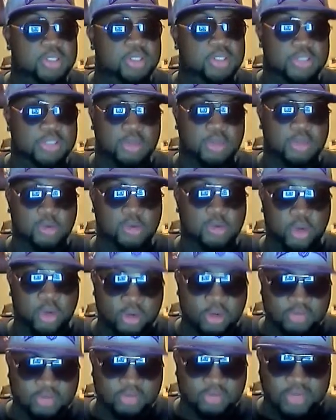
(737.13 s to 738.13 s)
So
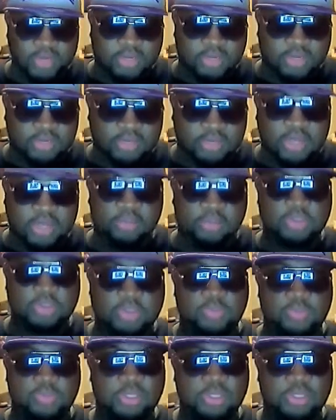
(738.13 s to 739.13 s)
her development was
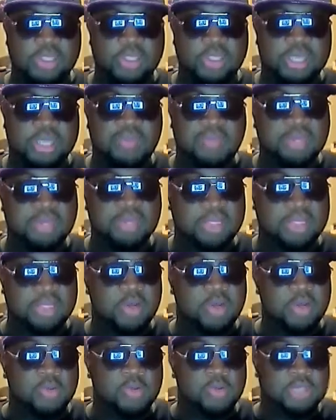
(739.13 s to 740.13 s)
really given in
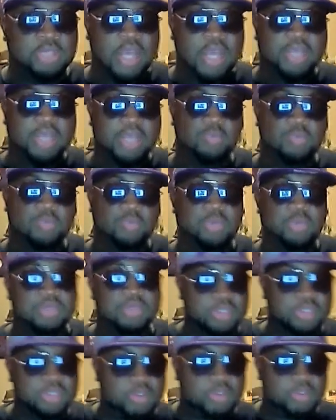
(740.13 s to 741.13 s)
those last few
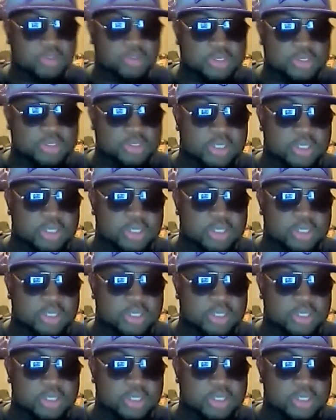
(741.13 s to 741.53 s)
episodes